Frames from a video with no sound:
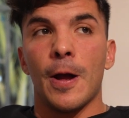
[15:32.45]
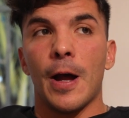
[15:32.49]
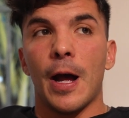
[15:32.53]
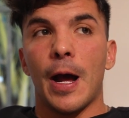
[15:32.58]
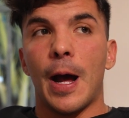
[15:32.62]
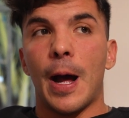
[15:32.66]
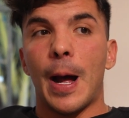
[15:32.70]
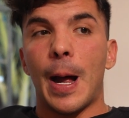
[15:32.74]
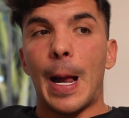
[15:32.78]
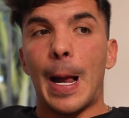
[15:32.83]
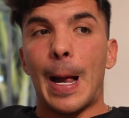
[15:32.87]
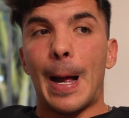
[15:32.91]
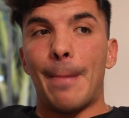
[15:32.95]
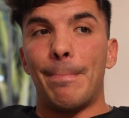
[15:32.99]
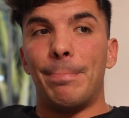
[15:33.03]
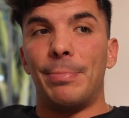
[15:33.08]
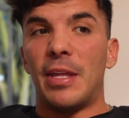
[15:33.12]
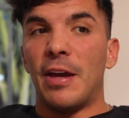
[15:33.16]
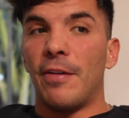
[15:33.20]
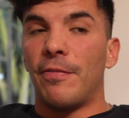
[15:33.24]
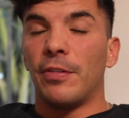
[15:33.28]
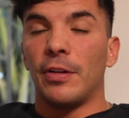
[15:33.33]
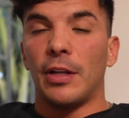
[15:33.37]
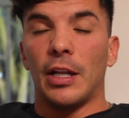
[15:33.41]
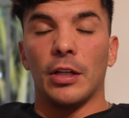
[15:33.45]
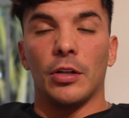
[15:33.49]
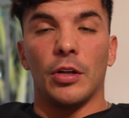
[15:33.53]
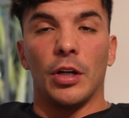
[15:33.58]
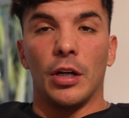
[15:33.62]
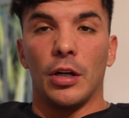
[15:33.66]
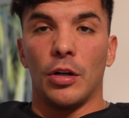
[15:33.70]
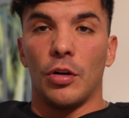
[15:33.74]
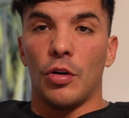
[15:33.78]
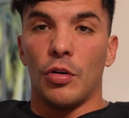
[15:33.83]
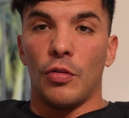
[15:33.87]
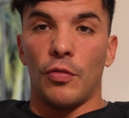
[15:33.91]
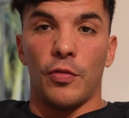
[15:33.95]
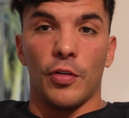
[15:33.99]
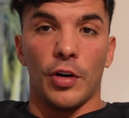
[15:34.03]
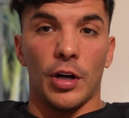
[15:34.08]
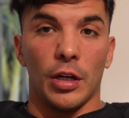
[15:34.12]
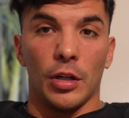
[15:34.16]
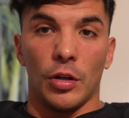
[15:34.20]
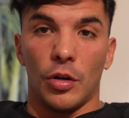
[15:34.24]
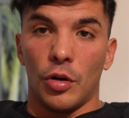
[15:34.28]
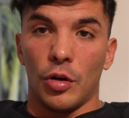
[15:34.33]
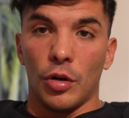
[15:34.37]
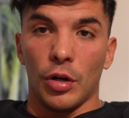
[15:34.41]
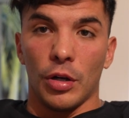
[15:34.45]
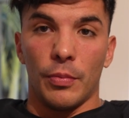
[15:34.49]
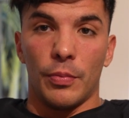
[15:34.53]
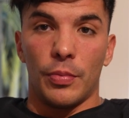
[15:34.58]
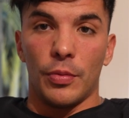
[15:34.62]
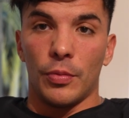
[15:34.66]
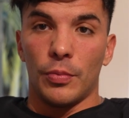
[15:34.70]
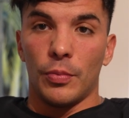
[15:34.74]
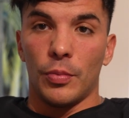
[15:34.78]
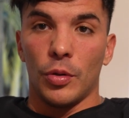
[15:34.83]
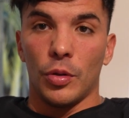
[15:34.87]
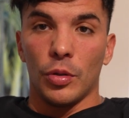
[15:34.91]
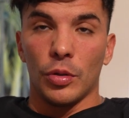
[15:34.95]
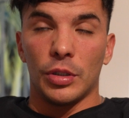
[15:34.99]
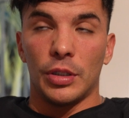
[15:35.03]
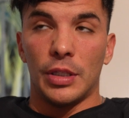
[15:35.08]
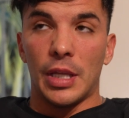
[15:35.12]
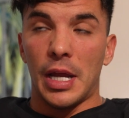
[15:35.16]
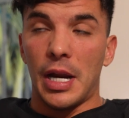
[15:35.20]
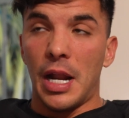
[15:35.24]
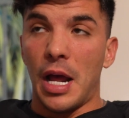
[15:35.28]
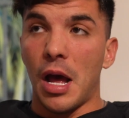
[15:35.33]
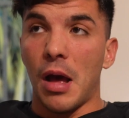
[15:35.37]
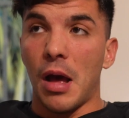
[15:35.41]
I'm definitely not gonna go for a longer bulk than